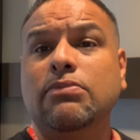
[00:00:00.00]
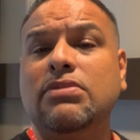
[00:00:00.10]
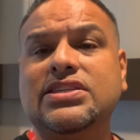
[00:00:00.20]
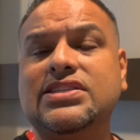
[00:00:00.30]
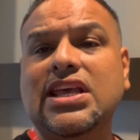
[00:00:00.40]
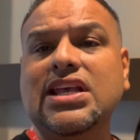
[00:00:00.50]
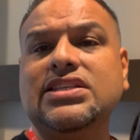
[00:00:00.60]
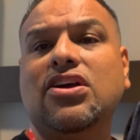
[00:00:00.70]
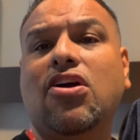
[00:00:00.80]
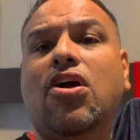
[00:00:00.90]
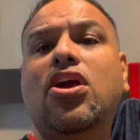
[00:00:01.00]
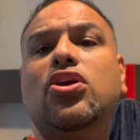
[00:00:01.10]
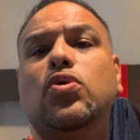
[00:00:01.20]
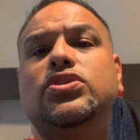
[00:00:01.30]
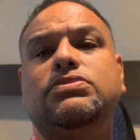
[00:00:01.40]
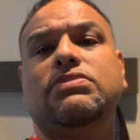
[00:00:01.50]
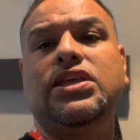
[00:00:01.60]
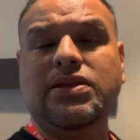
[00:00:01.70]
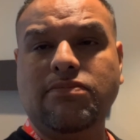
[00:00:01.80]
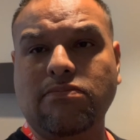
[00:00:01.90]
Mistakes are going to
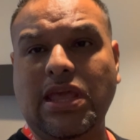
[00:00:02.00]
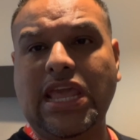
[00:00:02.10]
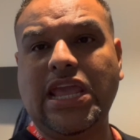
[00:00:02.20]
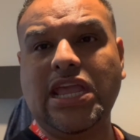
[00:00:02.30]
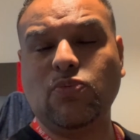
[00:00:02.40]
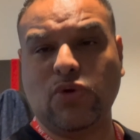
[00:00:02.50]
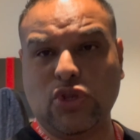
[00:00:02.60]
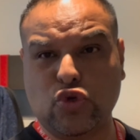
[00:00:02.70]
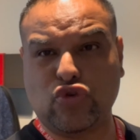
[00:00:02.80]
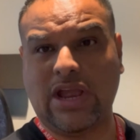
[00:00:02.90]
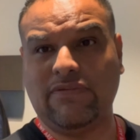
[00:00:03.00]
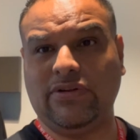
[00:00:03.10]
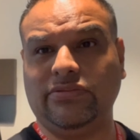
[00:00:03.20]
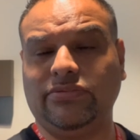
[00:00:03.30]
be made when you travel.